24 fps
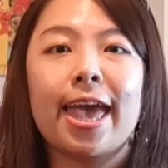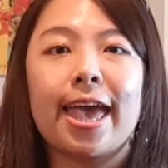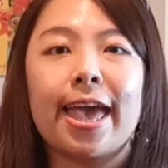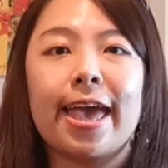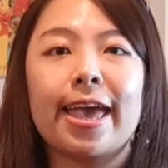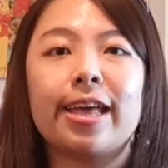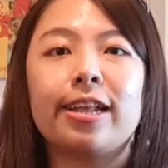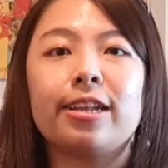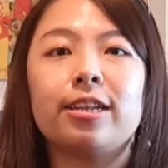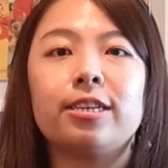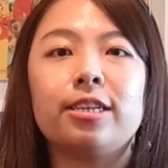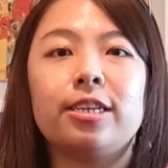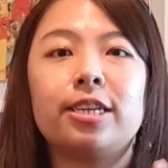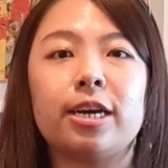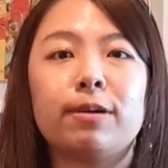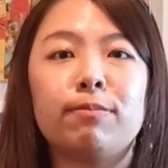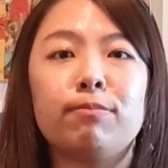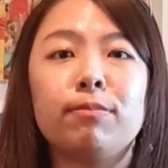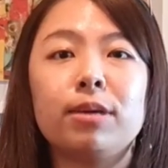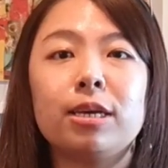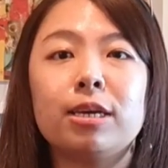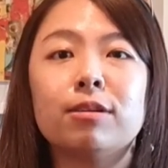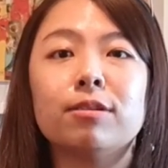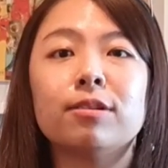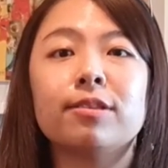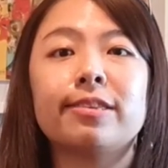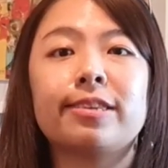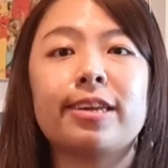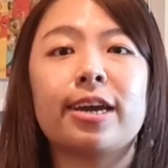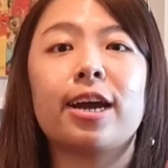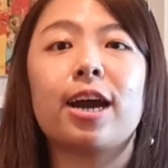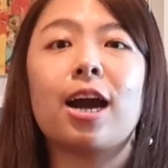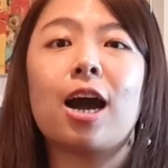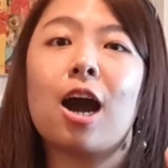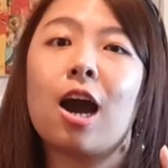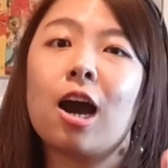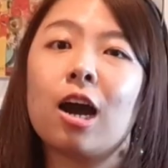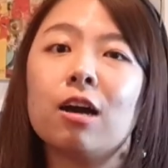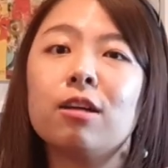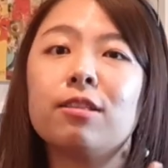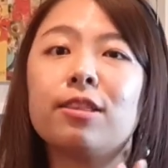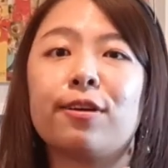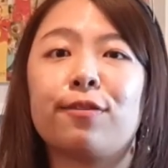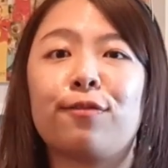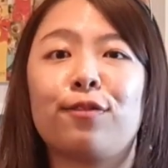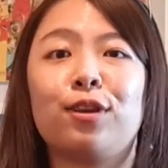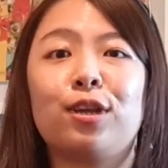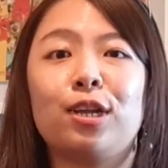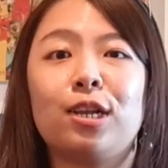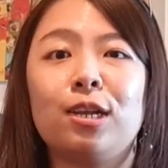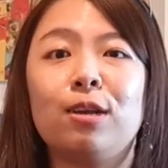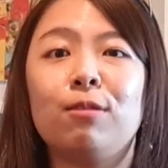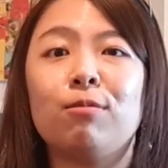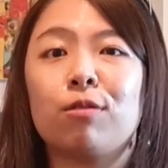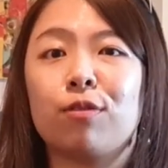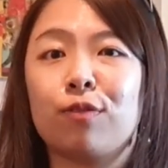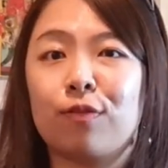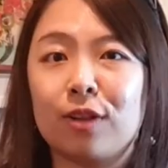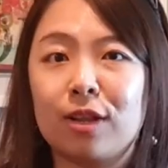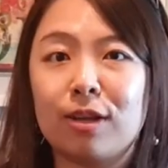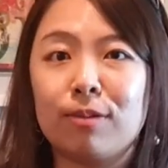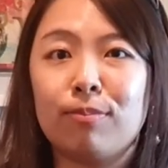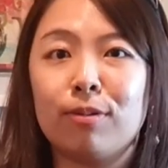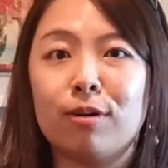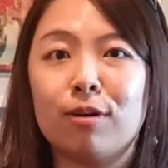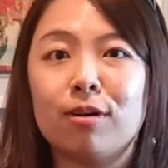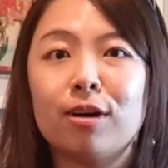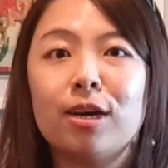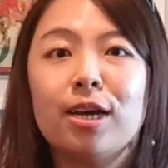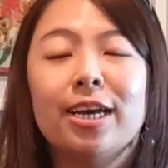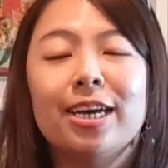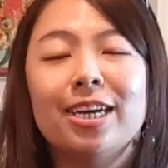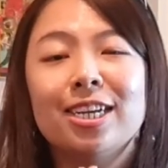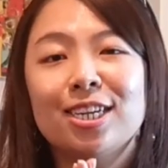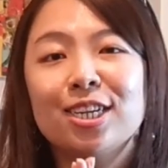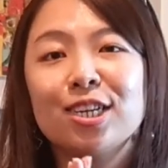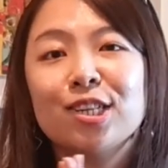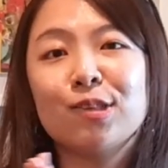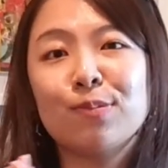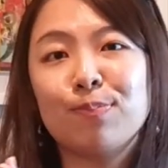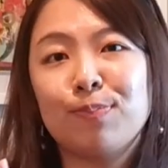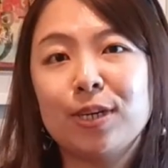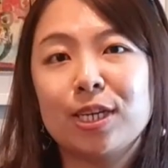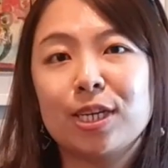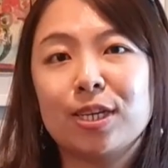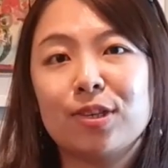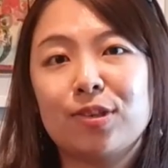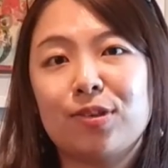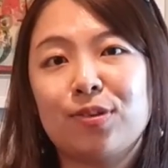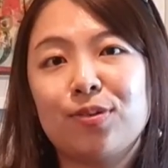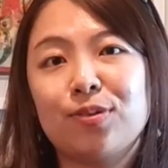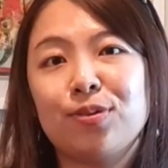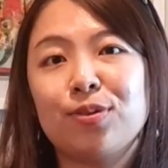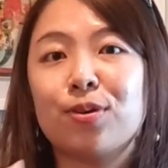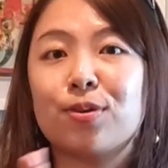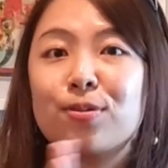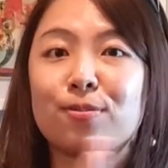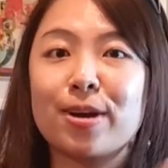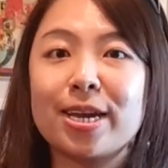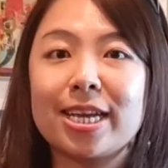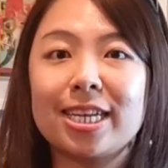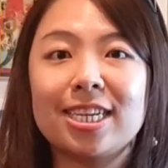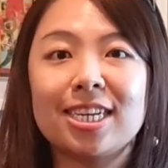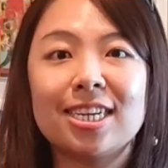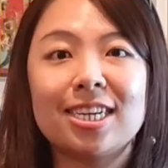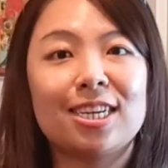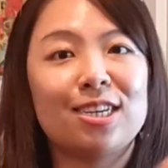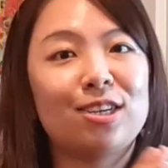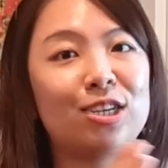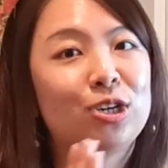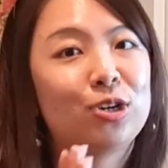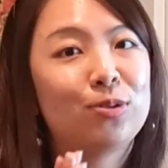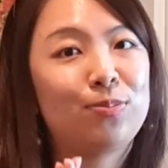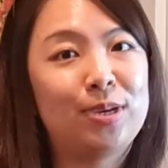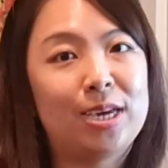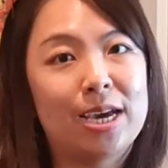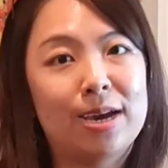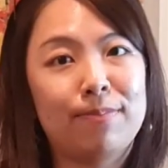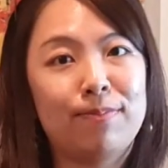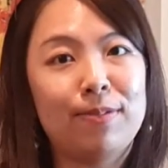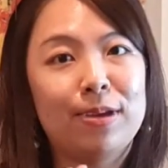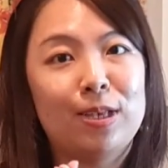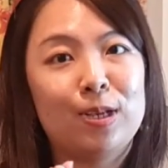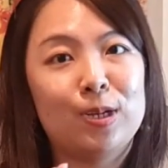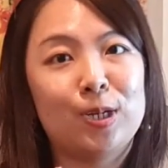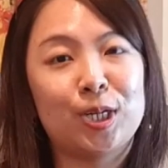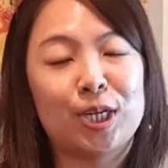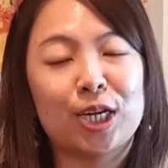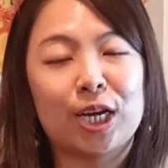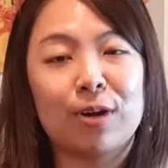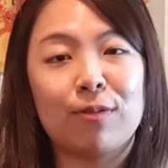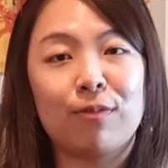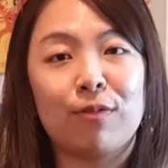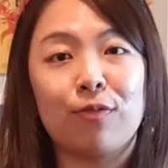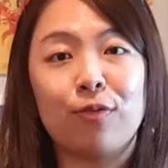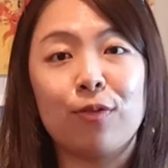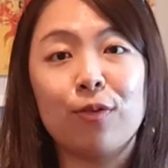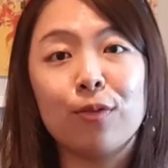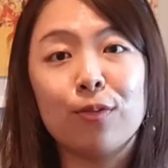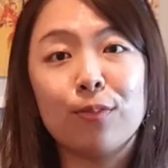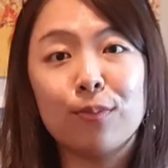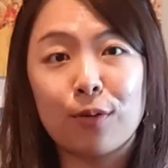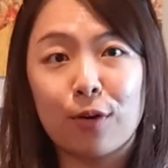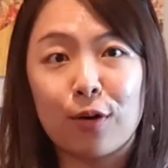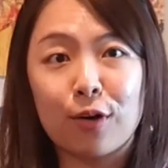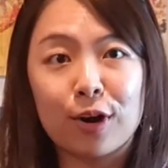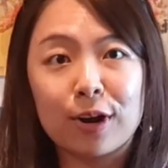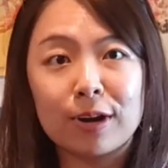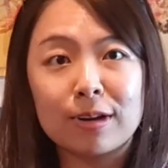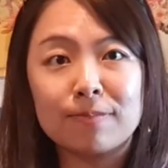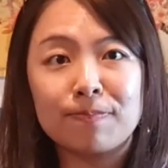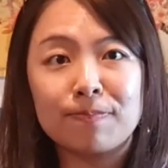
And the meals there are definitely refillable. Just speak to your waiter and he'll be happy to share with you more.